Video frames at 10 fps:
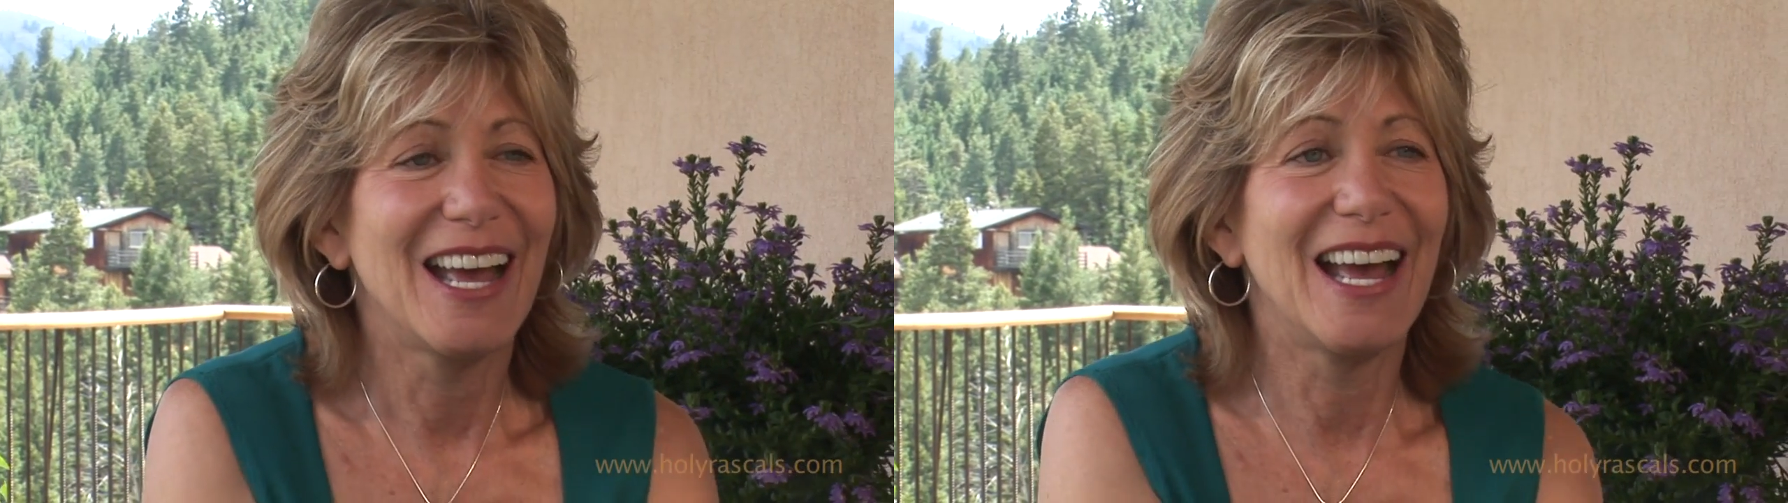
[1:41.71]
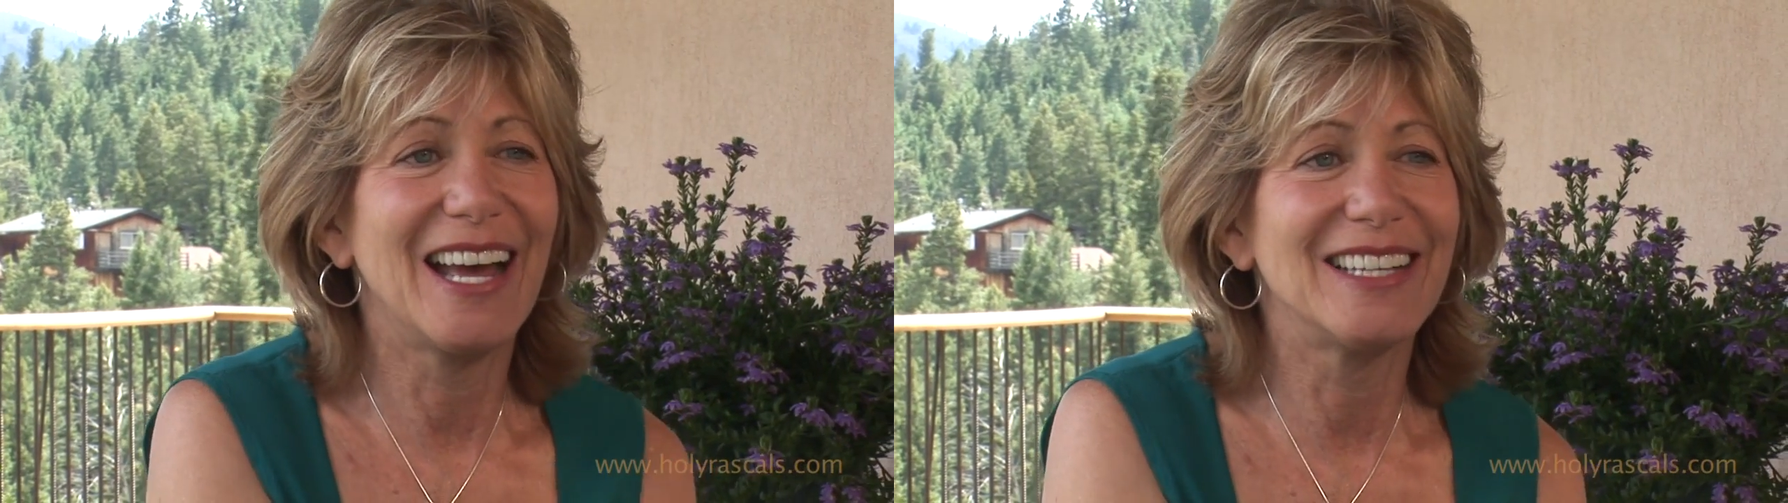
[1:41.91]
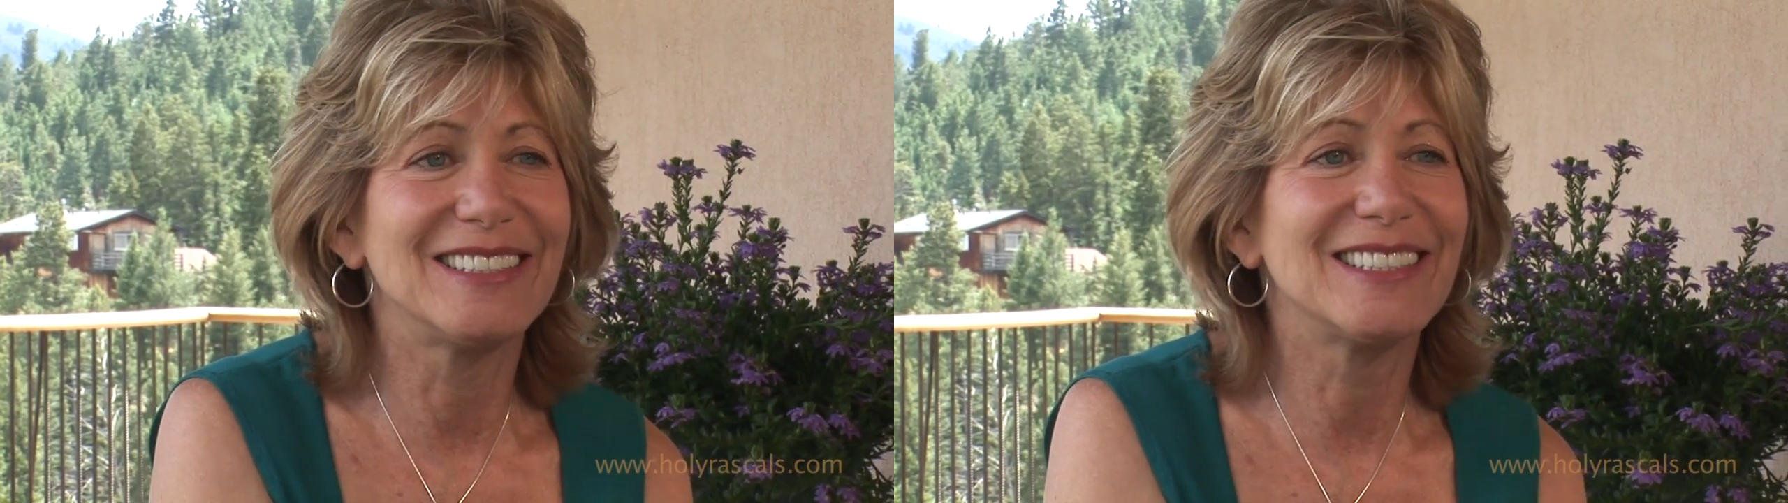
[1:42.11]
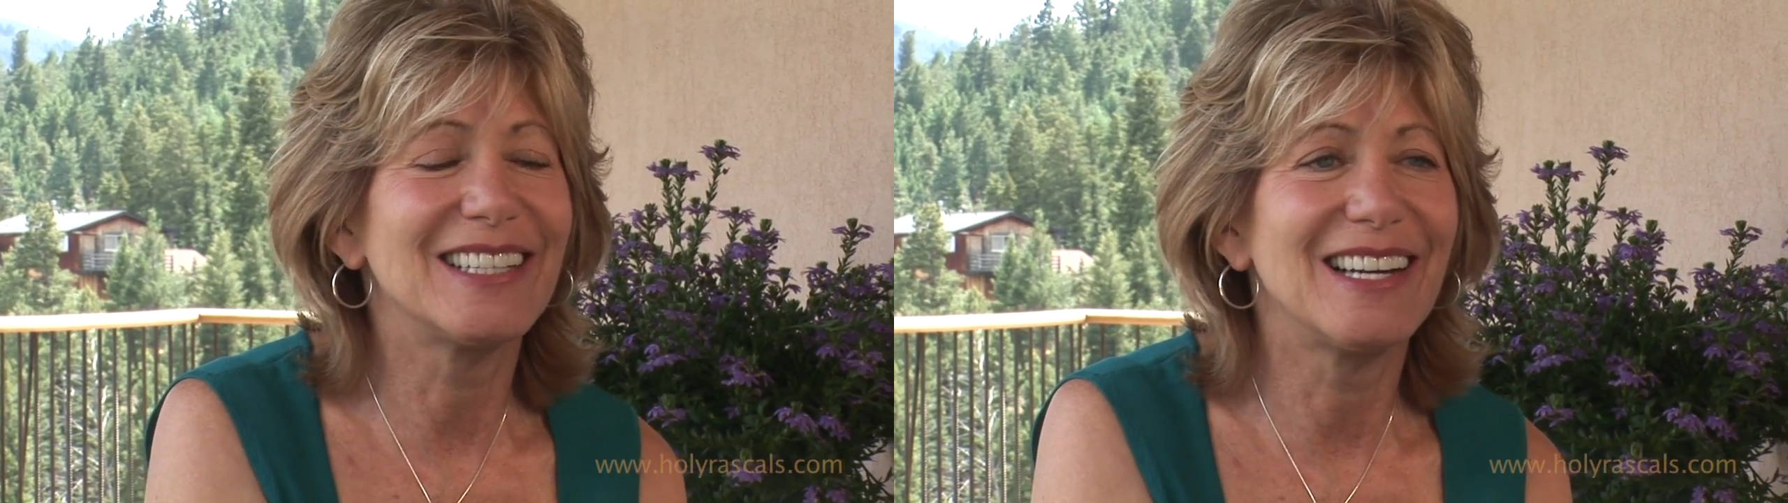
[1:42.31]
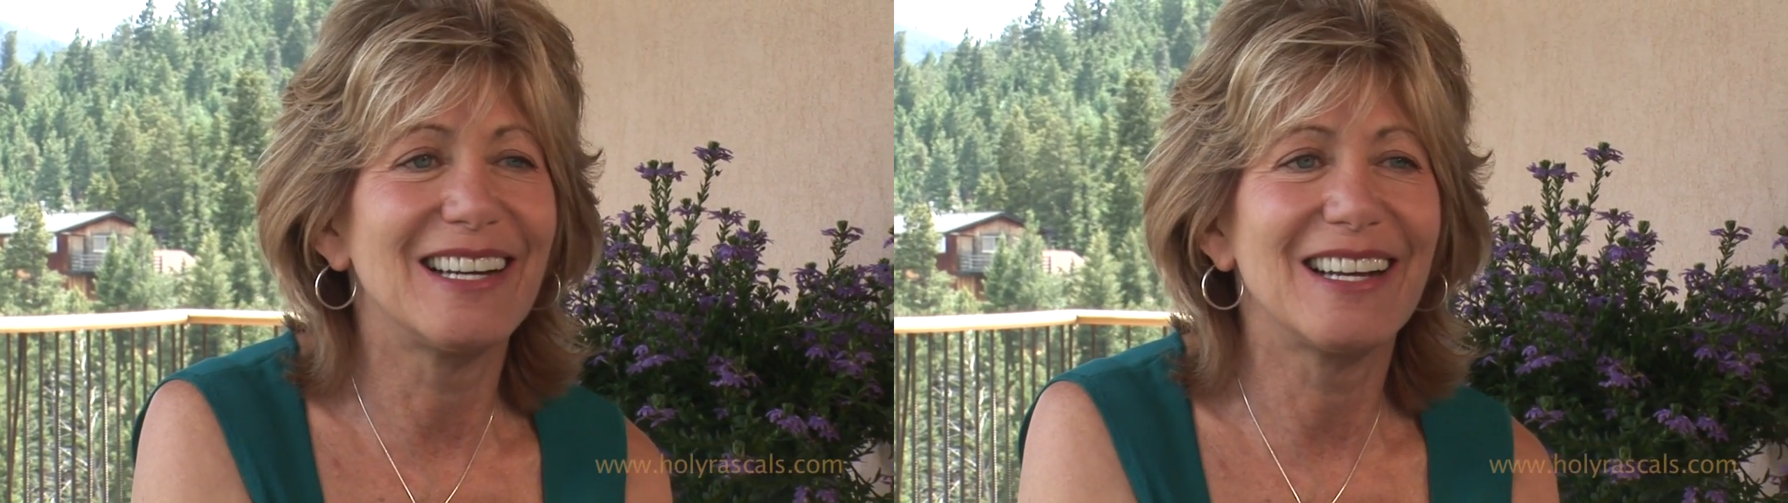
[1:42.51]
and
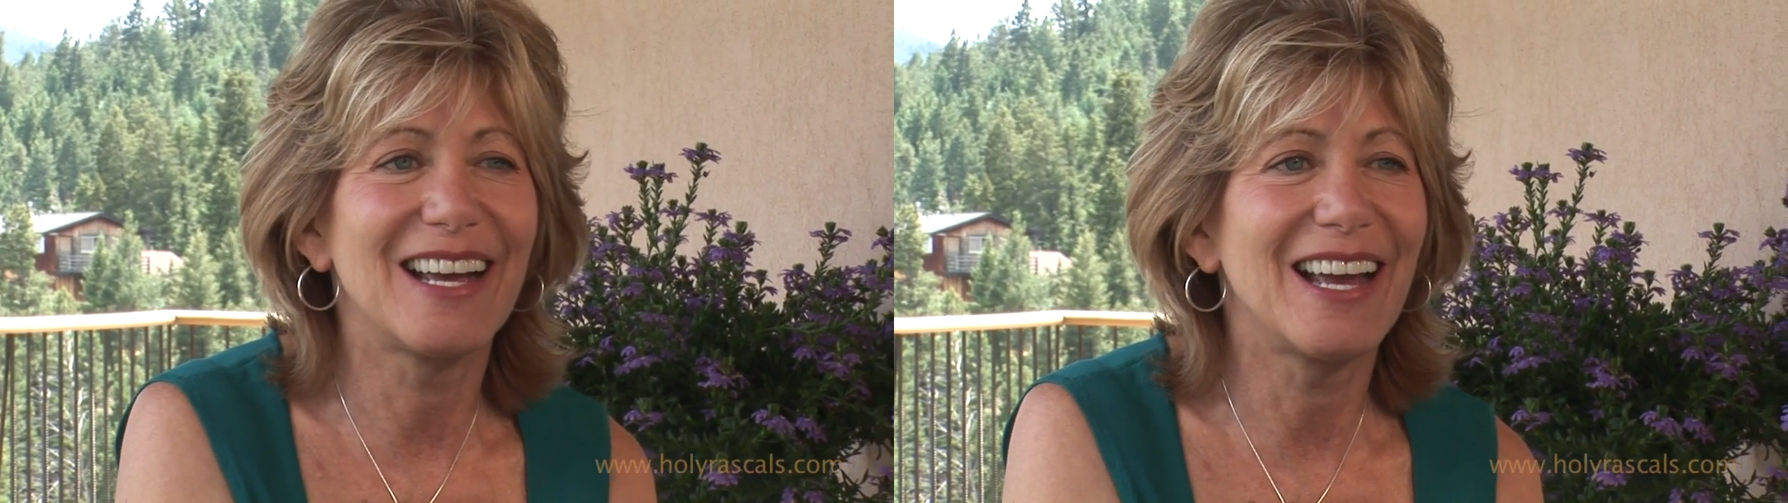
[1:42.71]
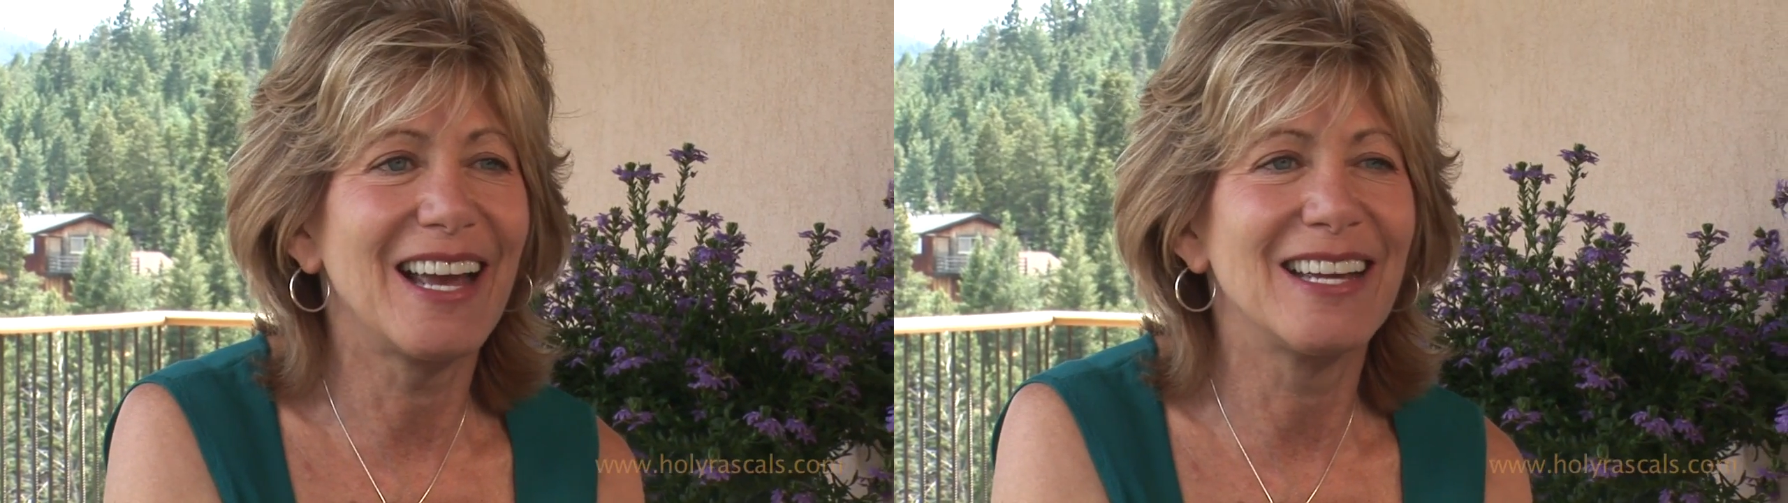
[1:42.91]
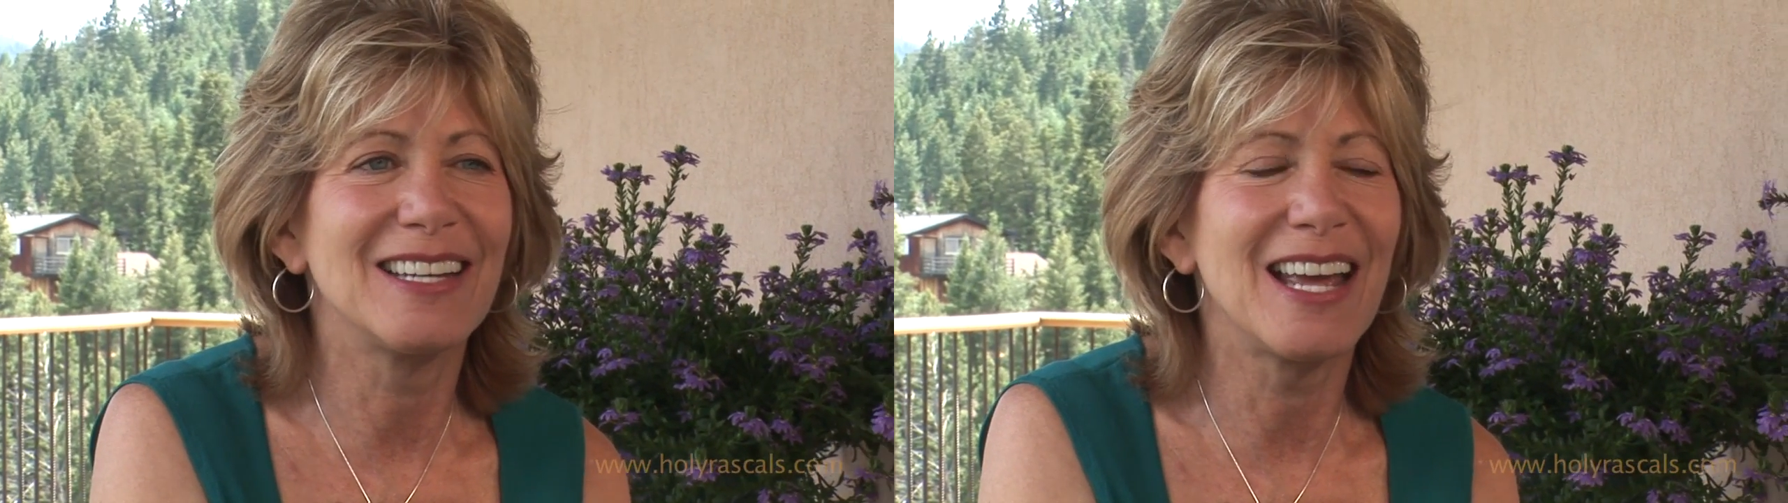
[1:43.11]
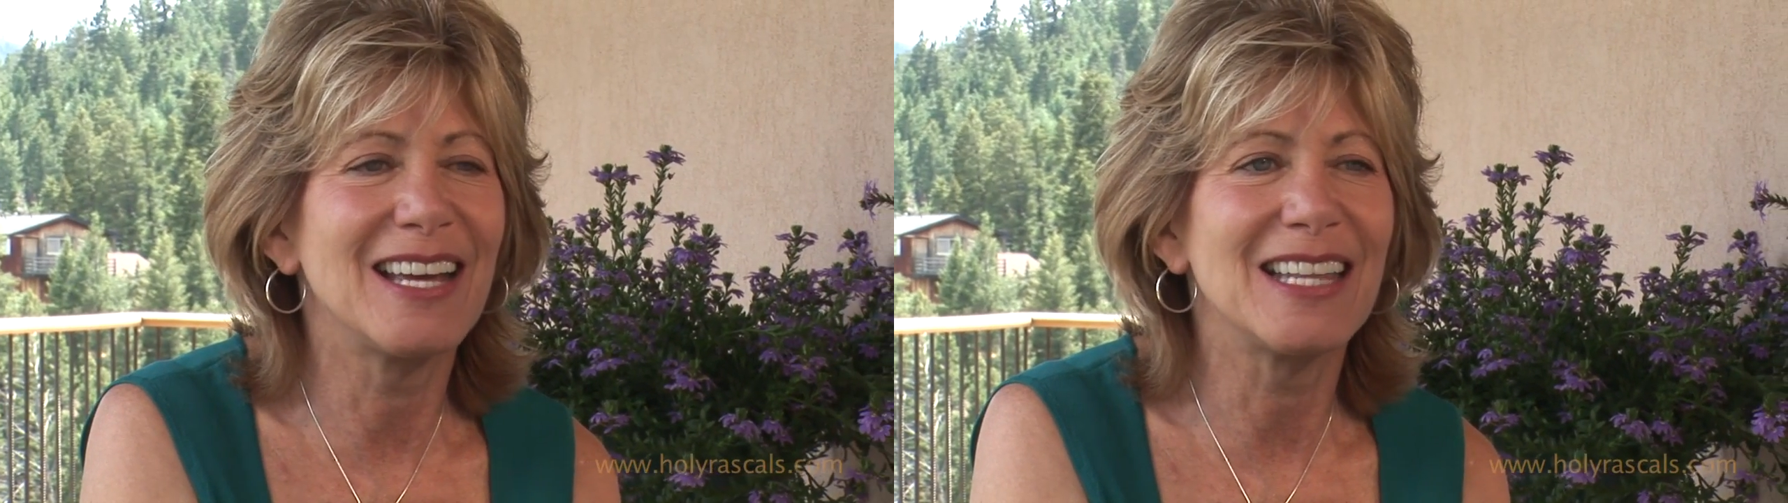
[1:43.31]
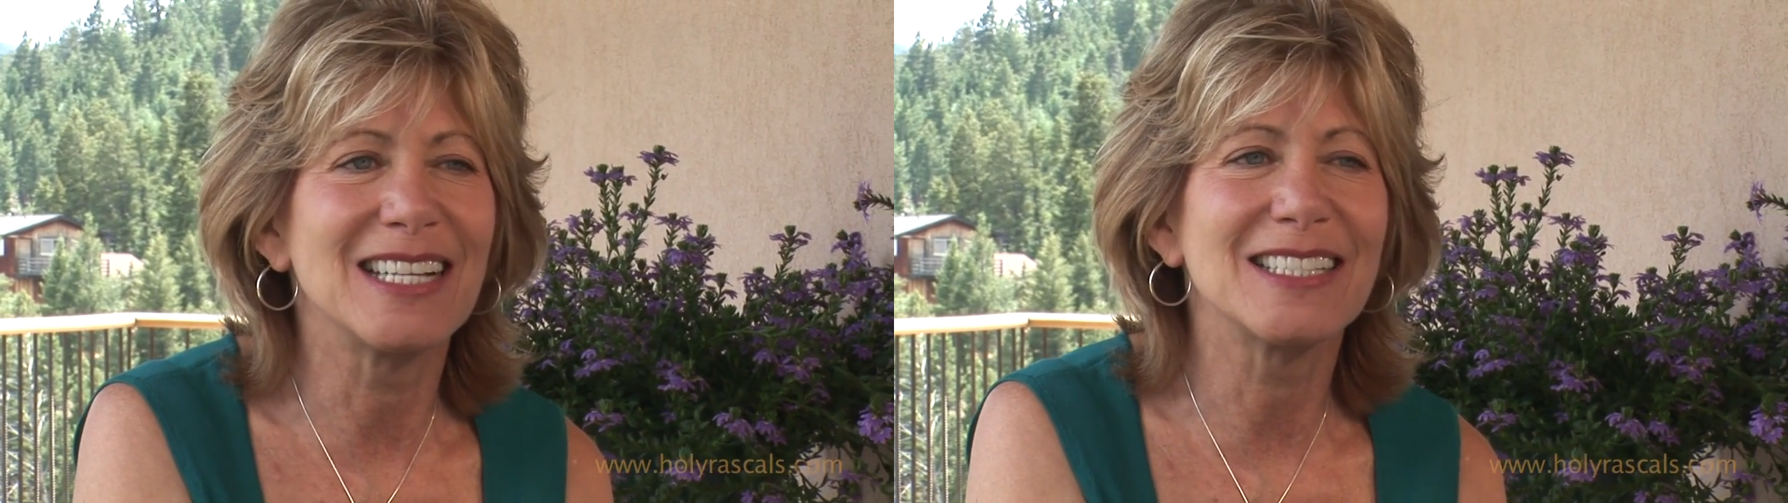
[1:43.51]

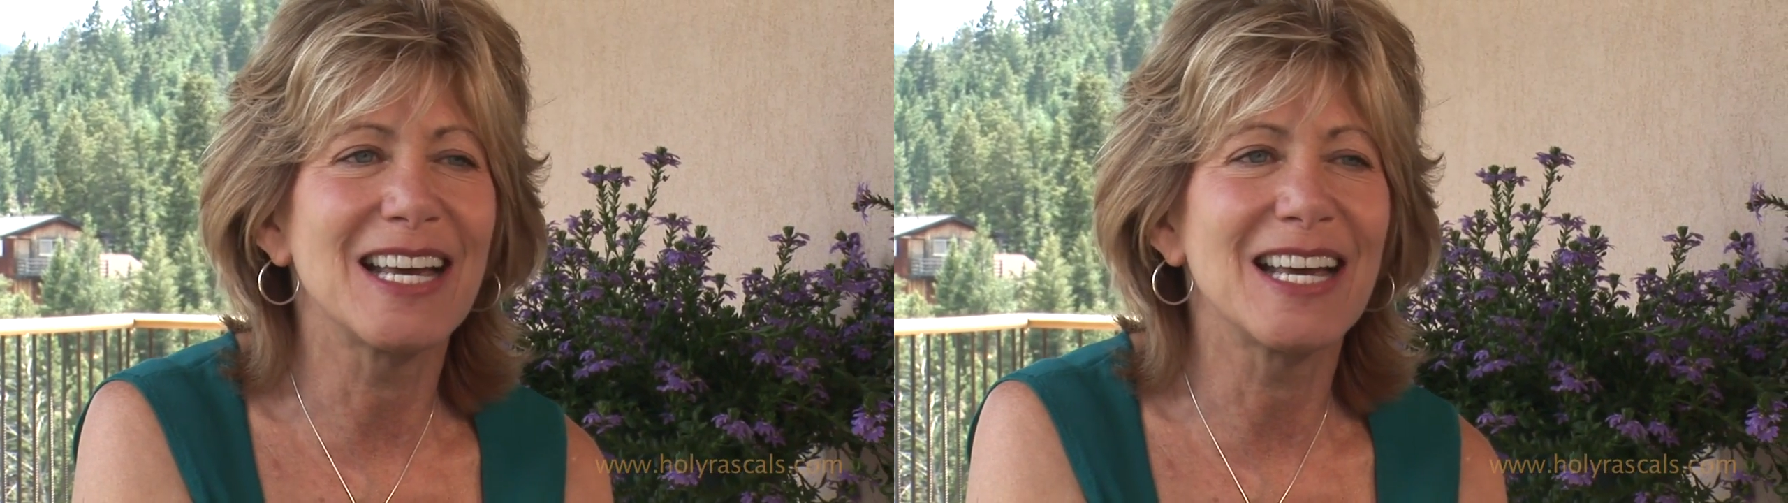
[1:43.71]
that's